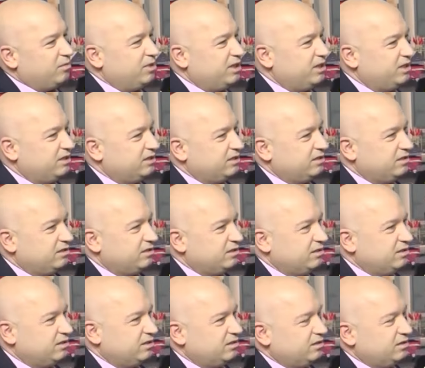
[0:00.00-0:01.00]
I mean, you're
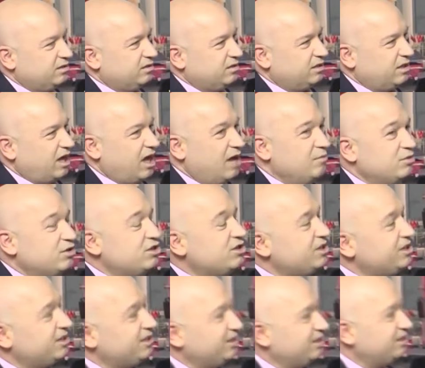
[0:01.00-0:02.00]
rude. I'm
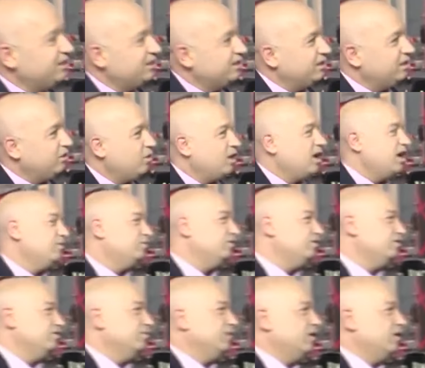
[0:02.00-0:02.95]
rude? Yeah. Why I'm rude,